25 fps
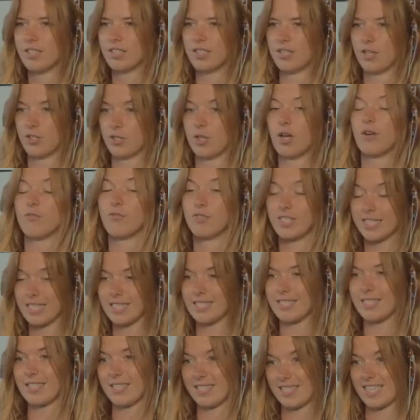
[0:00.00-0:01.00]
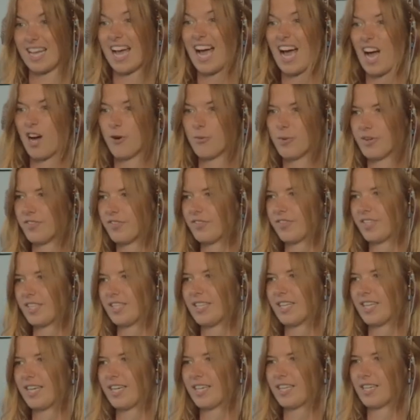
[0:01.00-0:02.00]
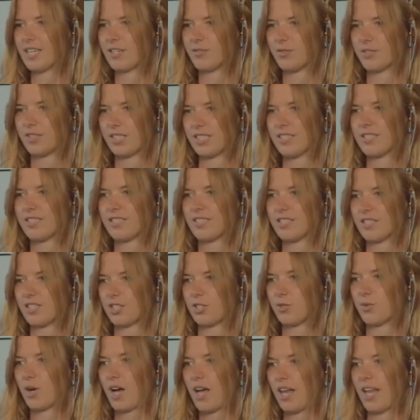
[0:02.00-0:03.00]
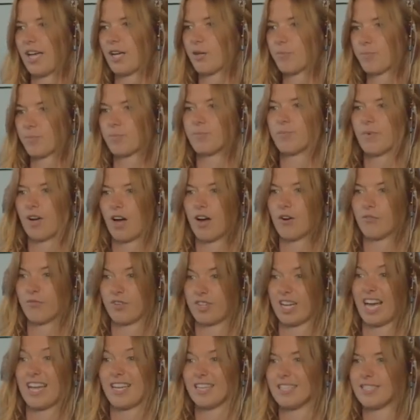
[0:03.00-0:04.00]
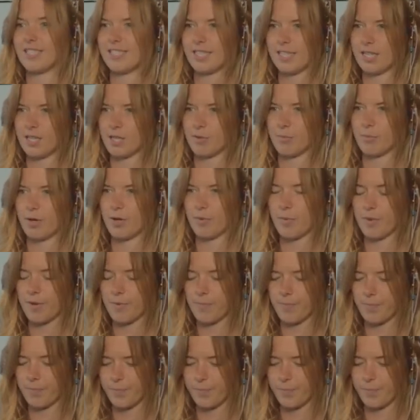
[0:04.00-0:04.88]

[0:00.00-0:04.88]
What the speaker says: a resistance to how we're feeling, a resistance to our reality at the moment.